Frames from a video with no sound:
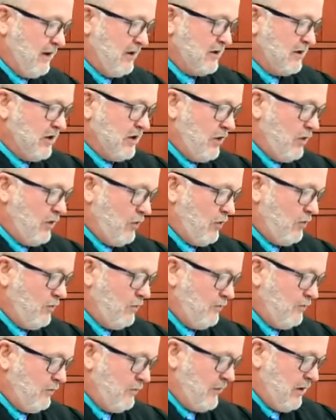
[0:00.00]

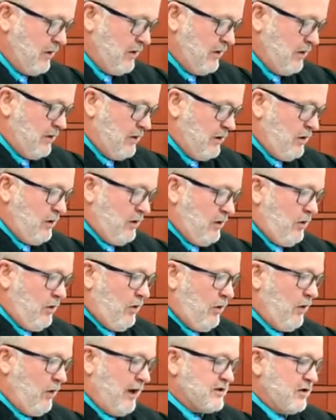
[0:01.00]
So,
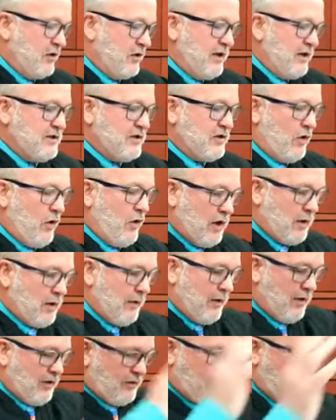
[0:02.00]
all right. So let's talk
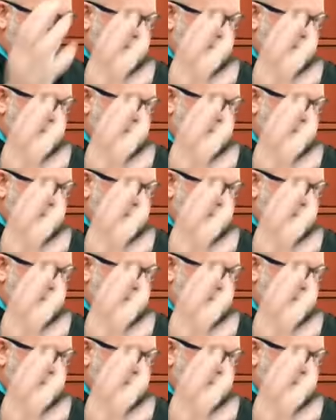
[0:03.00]
about.